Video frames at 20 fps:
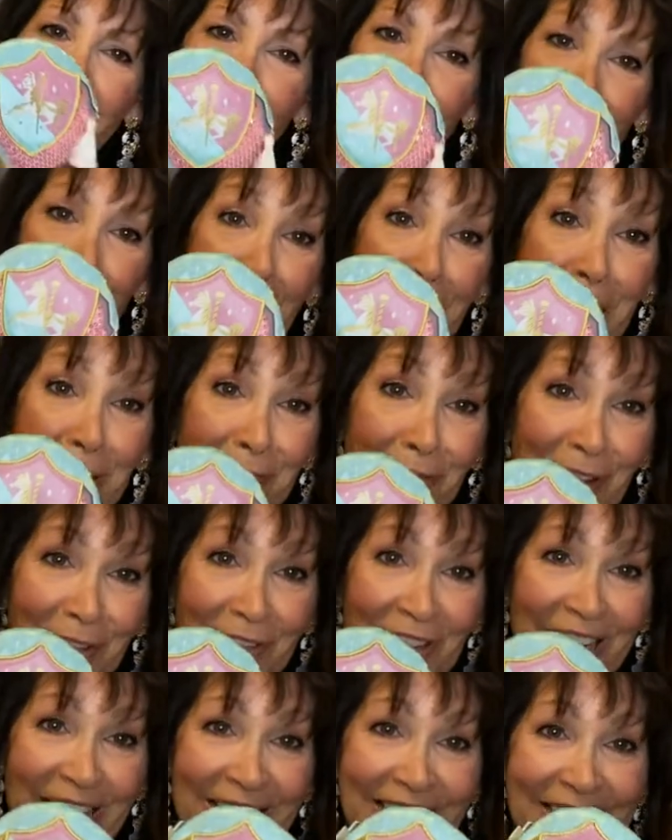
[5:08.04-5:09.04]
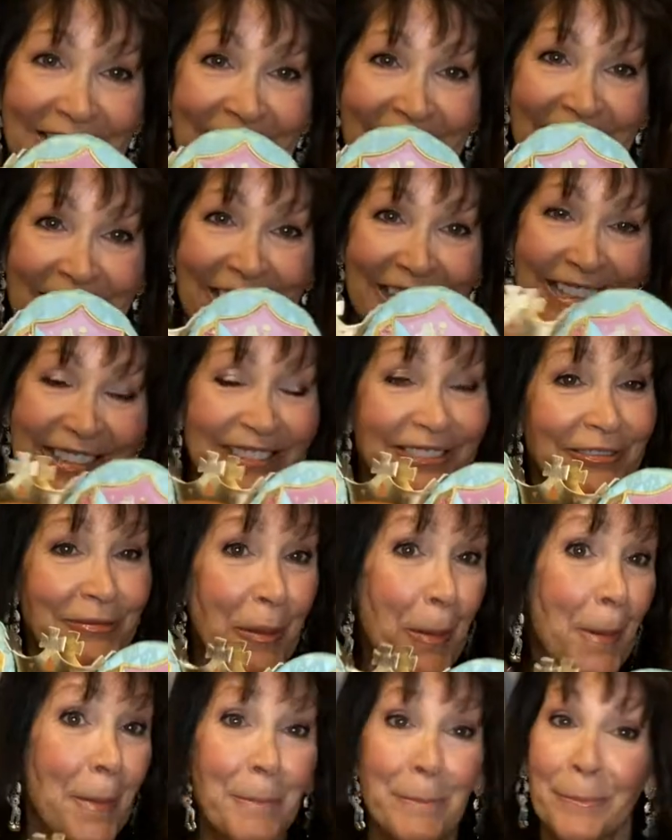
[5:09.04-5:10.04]
My favorite aesthetic.
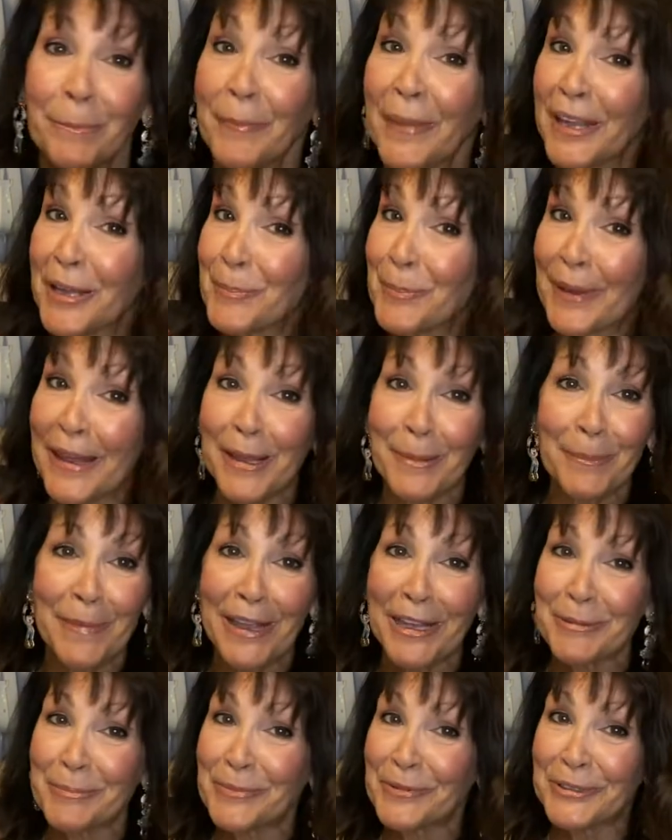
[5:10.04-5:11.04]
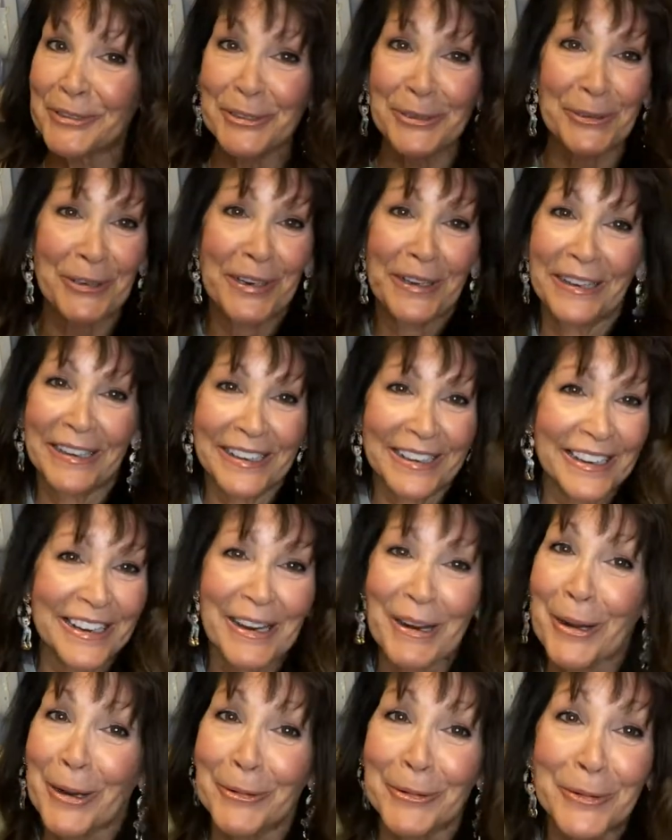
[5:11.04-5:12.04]
Make it pink, make it blue.
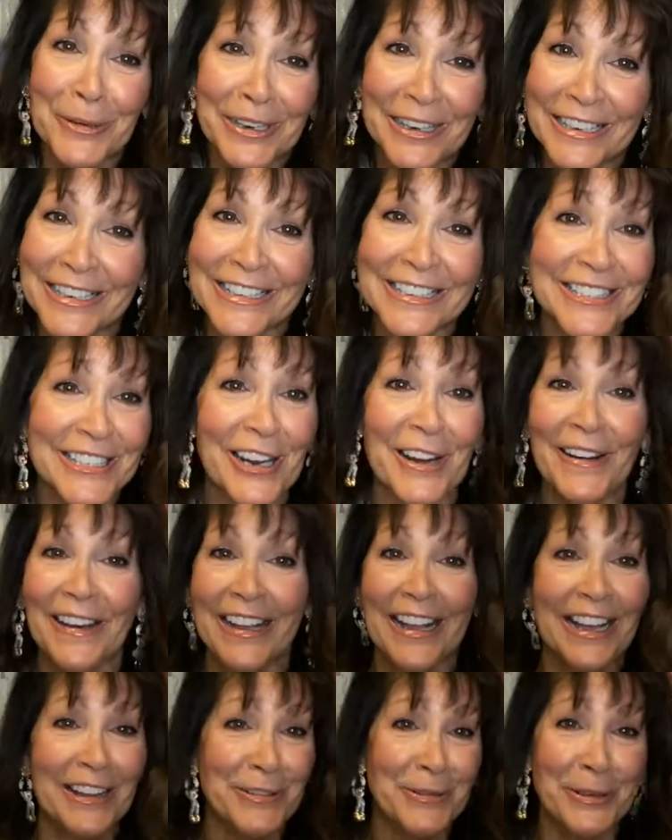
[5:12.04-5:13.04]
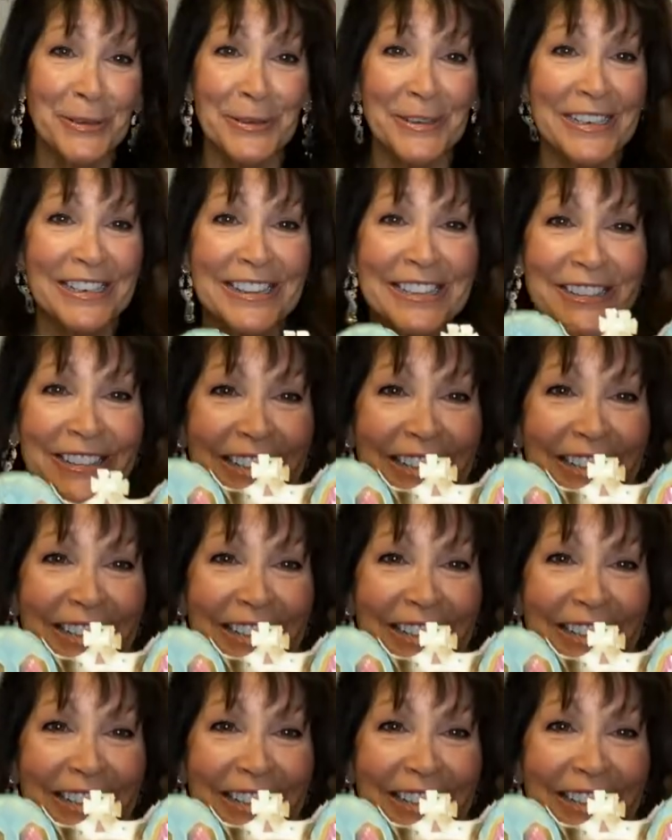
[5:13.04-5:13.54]
Aurora, sorry, I got to throw her in there